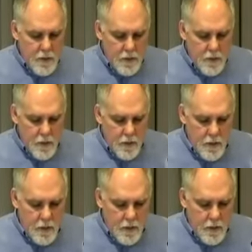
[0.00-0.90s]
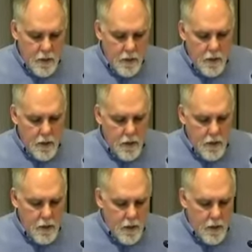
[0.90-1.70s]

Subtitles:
No one is speaking in this clip.